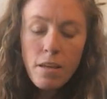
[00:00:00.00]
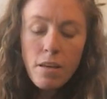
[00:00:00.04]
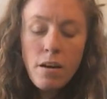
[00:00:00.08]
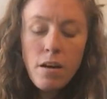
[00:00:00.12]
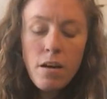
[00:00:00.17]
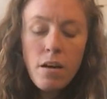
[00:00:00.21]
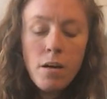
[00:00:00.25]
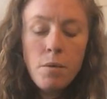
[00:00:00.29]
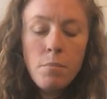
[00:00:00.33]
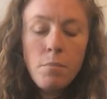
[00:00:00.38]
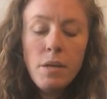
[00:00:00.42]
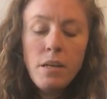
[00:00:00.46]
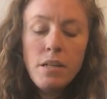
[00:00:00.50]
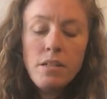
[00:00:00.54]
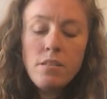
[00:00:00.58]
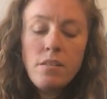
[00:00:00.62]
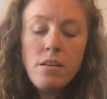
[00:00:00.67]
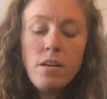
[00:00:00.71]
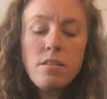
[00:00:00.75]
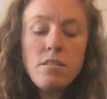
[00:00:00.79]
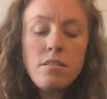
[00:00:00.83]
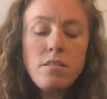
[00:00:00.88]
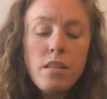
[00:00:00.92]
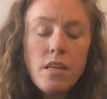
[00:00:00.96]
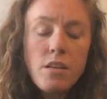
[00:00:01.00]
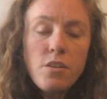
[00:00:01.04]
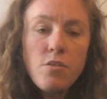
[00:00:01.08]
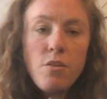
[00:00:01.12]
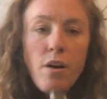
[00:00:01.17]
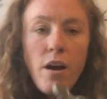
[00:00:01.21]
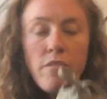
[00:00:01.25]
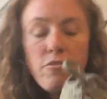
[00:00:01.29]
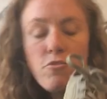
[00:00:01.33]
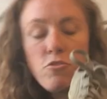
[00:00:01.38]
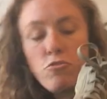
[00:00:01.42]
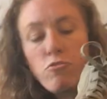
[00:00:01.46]
Um, it does. They do
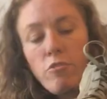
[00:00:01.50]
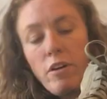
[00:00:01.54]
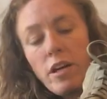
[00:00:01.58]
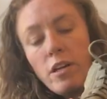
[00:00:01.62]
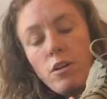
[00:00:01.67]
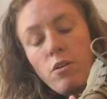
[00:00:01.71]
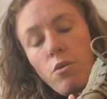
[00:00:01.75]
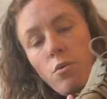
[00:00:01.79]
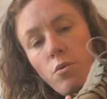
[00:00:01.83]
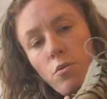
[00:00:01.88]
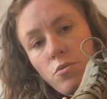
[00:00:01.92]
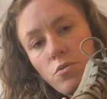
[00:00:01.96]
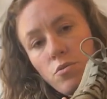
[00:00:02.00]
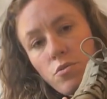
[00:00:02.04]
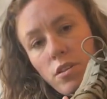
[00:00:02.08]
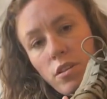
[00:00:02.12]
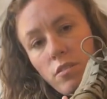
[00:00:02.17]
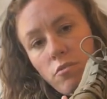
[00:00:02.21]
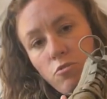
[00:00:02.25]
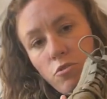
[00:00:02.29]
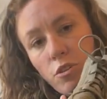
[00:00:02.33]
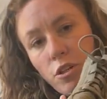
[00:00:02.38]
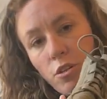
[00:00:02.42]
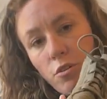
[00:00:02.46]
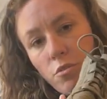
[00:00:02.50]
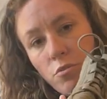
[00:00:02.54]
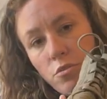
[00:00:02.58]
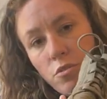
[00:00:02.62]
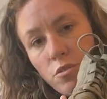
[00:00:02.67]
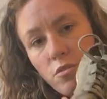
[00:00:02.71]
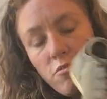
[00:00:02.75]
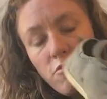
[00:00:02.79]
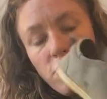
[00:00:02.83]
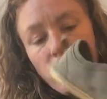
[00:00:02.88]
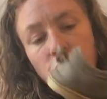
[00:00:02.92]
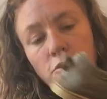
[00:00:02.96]
have drain holes. They have drain holes
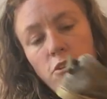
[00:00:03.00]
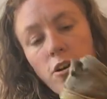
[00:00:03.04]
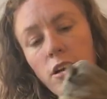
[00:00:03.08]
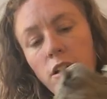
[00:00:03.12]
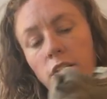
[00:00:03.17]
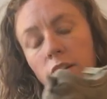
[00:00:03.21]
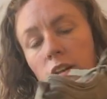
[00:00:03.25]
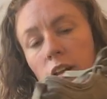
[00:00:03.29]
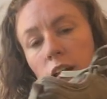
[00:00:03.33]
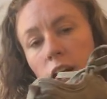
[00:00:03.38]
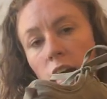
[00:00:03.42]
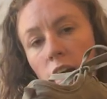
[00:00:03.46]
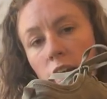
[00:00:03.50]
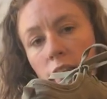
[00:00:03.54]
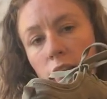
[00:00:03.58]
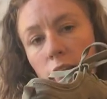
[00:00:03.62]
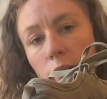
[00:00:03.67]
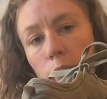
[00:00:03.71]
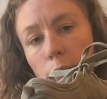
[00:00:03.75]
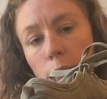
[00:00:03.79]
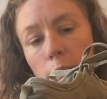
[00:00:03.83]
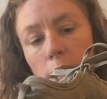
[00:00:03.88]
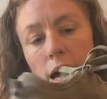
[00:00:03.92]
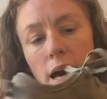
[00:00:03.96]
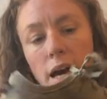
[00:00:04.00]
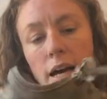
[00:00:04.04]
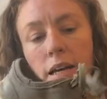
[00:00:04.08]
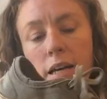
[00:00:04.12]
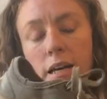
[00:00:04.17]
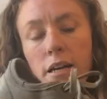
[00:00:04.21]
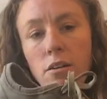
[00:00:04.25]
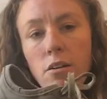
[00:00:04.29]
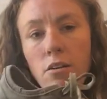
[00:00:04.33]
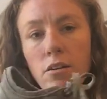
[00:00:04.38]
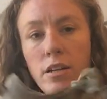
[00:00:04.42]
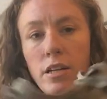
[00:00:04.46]
in the front and the back
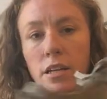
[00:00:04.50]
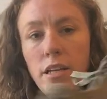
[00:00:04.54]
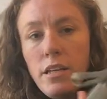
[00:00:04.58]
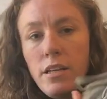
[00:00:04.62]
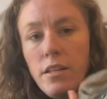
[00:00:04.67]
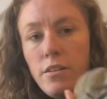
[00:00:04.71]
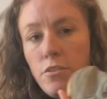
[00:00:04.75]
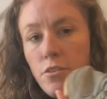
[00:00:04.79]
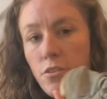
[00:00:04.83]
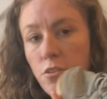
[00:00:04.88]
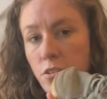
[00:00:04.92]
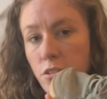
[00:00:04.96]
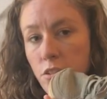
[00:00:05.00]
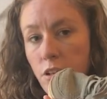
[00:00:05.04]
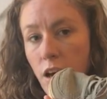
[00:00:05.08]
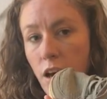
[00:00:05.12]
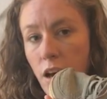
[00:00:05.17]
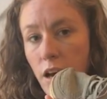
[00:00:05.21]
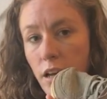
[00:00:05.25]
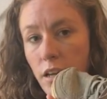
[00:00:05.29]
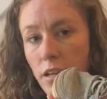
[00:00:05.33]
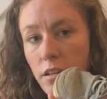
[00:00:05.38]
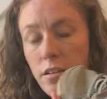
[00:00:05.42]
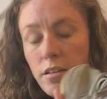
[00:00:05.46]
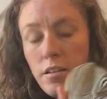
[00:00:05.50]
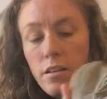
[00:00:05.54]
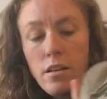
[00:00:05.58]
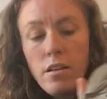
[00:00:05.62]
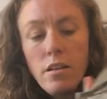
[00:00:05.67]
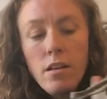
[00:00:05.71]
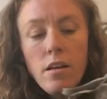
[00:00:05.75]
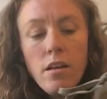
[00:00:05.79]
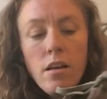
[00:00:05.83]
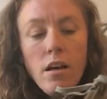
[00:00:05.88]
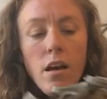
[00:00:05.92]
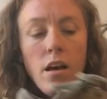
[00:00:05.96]
and on either side.
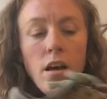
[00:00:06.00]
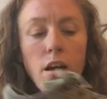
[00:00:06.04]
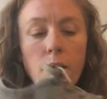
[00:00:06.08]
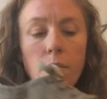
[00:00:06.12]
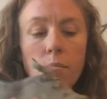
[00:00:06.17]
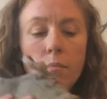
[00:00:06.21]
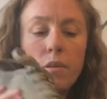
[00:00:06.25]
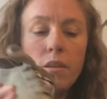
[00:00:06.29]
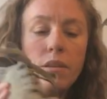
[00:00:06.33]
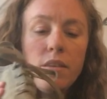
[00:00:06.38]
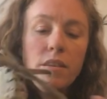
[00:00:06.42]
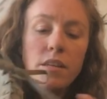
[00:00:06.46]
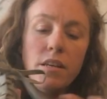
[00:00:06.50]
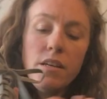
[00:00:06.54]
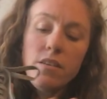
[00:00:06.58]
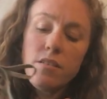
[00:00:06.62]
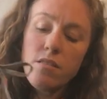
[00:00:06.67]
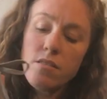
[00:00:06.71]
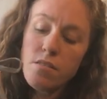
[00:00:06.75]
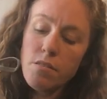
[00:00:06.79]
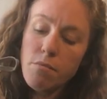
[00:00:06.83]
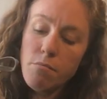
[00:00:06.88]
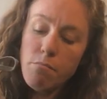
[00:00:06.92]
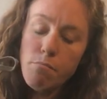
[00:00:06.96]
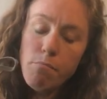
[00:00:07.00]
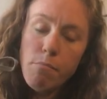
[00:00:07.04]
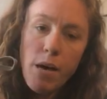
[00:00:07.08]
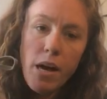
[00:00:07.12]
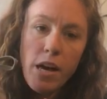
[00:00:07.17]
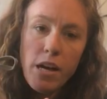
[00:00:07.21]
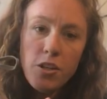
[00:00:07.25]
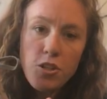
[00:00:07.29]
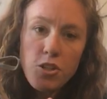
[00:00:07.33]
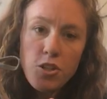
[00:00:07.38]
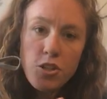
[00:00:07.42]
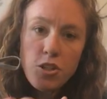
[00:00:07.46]
Um, this
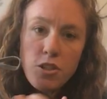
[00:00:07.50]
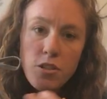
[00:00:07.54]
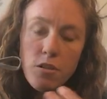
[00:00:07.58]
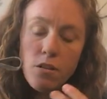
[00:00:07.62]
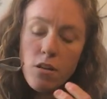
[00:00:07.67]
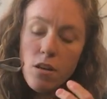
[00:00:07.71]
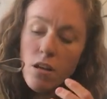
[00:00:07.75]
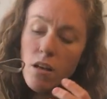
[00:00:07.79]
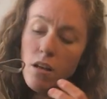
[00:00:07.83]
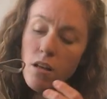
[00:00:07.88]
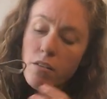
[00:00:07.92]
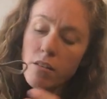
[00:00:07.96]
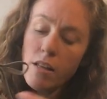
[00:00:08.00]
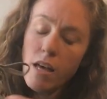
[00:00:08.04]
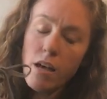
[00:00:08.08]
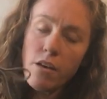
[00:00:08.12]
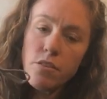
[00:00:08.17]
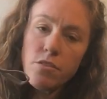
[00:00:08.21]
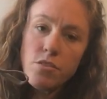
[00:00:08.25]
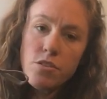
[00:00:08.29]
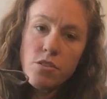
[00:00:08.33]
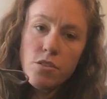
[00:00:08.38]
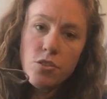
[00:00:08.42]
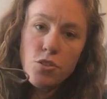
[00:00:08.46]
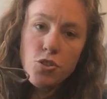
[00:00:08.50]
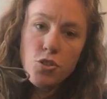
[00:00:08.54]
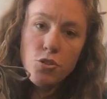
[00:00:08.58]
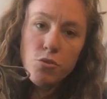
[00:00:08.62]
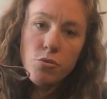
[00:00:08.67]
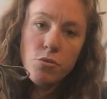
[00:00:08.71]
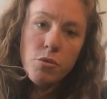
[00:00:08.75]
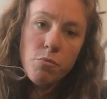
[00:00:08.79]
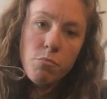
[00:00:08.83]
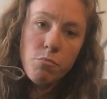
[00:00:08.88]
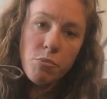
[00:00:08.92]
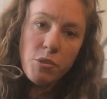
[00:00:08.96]
mesh allows the shoe
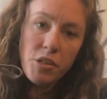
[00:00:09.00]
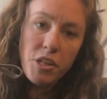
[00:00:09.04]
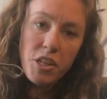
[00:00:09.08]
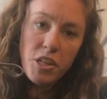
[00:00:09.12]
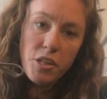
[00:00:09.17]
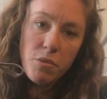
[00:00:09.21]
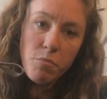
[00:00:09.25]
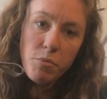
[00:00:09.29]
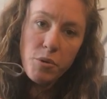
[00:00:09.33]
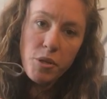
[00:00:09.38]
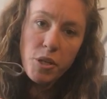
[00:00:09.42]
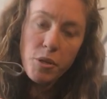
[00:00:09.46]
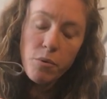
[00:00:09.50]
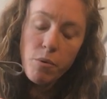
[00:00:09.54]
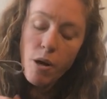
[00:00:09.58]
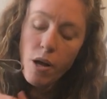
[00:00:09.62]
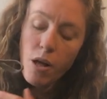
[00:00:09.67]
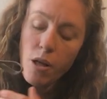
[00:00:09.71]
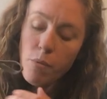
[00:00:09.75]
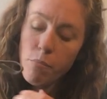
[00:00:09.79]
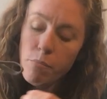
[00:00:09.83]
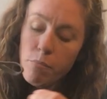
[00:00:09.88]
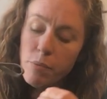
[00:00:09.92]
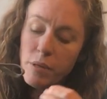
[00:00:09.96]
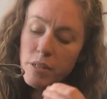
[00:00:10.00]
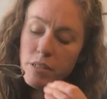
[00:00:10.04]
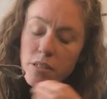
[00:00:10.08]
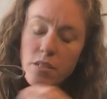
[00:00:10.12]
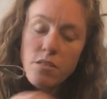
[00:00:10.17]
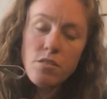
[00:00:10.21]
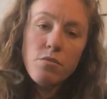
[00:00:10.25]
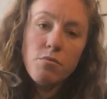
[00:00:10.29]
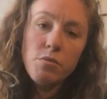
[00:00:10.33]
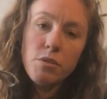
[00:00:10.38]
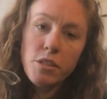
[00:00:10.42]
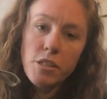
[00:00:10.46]
to breathe pretty well, but
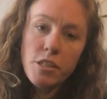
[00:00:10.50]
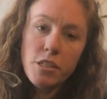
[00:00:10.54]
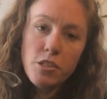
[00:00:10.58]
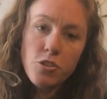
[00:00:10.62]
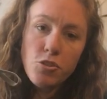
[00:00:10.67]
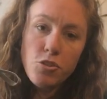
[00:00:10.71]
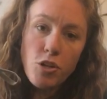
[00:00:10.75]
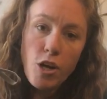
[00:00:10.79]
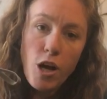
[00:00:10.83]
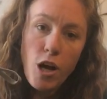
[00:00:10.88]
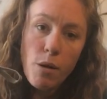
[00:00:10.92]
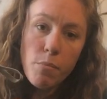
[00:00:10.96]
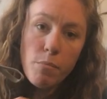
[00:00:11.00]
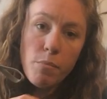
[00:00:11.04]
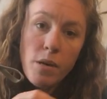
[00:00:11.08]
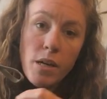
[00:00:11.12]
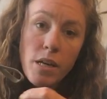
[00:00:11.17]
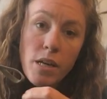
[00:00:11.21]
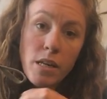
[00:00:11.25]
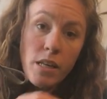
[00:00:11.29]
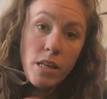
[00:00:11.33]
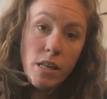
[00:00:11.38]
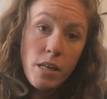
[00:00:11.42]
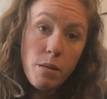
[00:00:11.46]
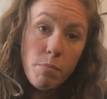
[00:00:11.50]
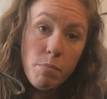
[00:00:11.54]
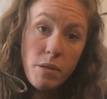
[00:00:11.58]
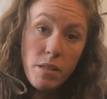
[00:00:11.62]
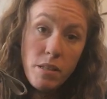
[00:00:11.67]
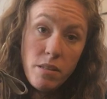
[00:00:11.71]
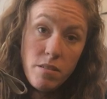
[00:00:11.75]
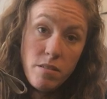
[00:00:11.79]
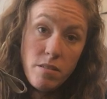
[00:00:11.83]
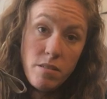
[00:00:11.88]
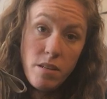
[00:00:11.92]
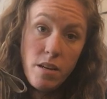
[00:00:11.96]
does a really good job
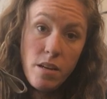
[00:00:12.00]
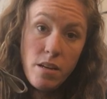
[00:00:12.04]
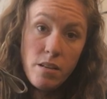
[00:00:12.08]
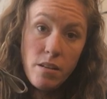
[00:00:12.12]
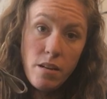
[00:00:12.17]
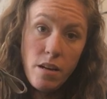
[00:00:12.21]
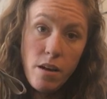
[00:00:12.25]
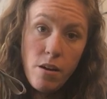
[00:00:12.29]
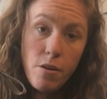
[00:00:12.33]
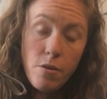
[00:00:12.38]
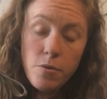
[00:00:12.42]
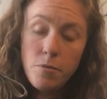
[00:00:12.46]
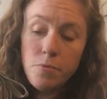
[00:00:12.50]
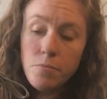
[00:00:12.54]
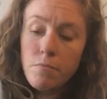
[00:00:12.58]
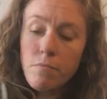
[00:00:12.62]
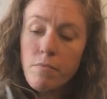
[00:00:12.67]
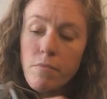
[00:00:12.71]
keeping the sand out.